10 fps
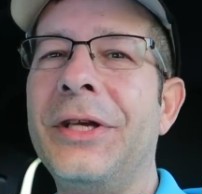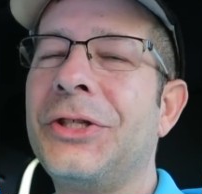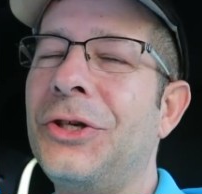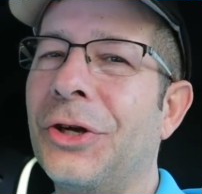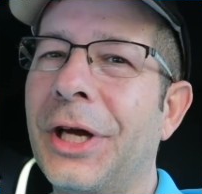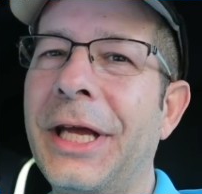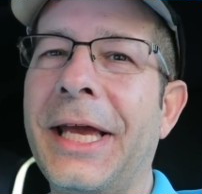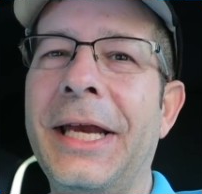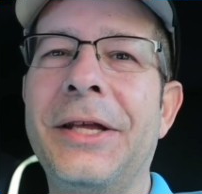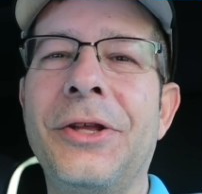this and you're going to
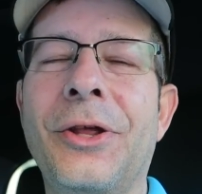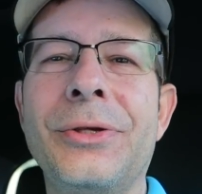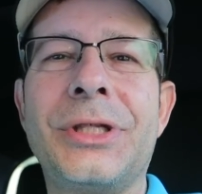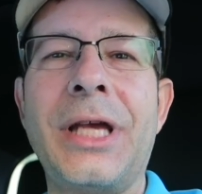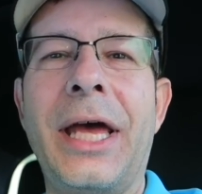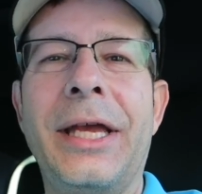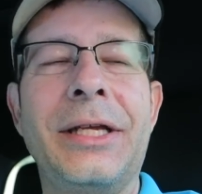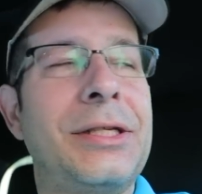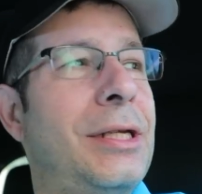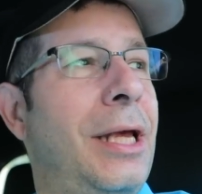get into those
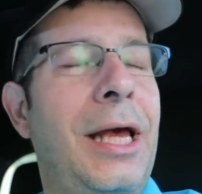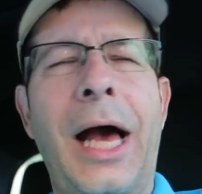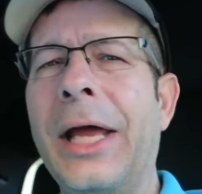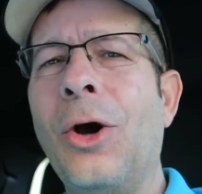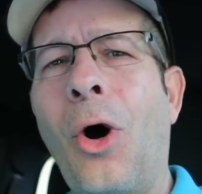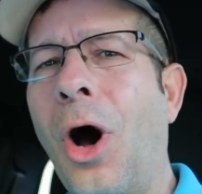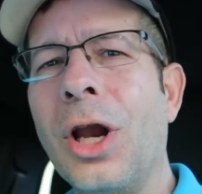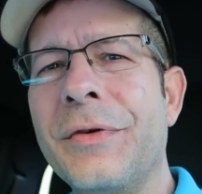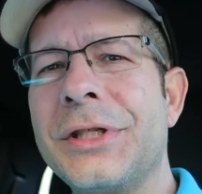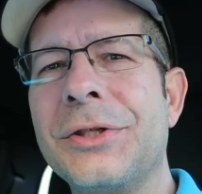settings, I know all
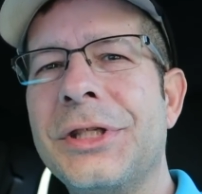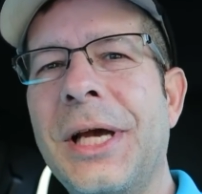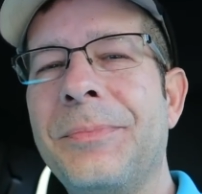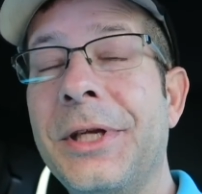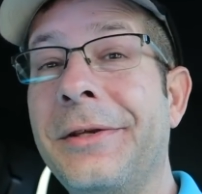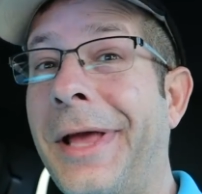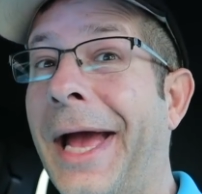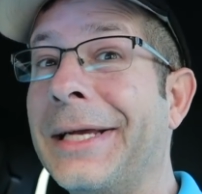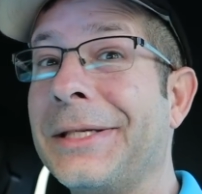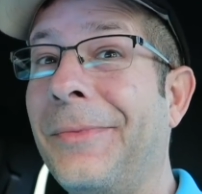of us are tempted,
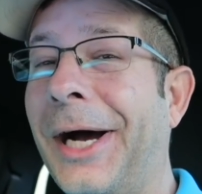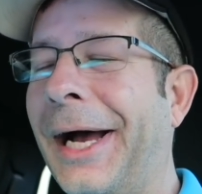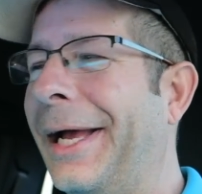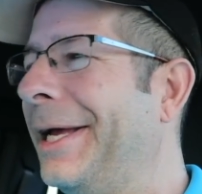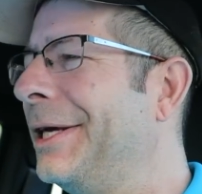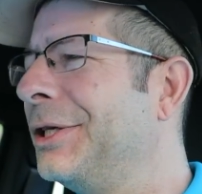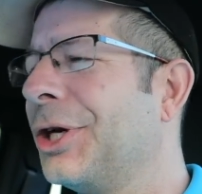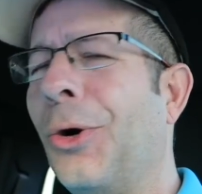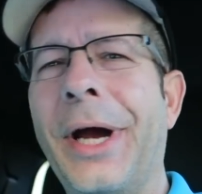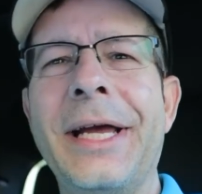as am I, to
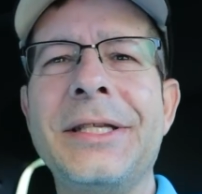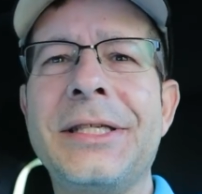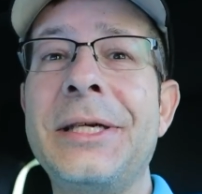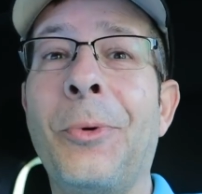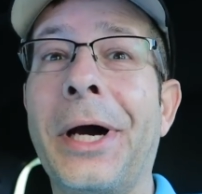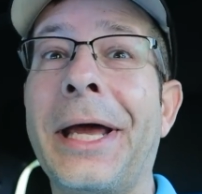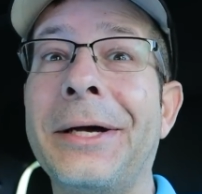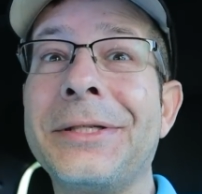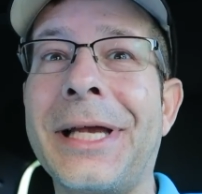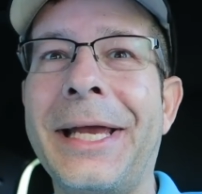go ahead and see what
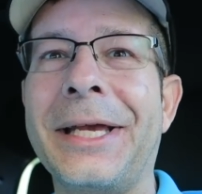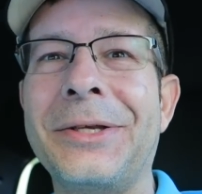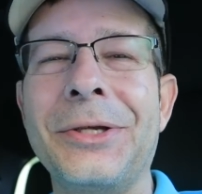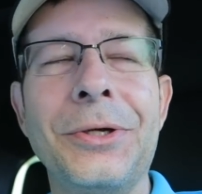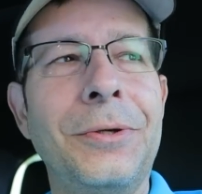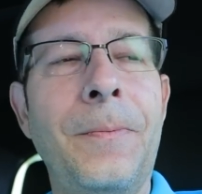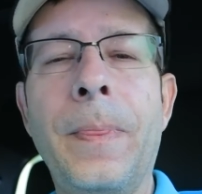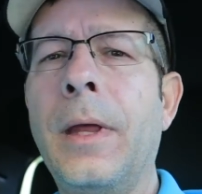else I can do.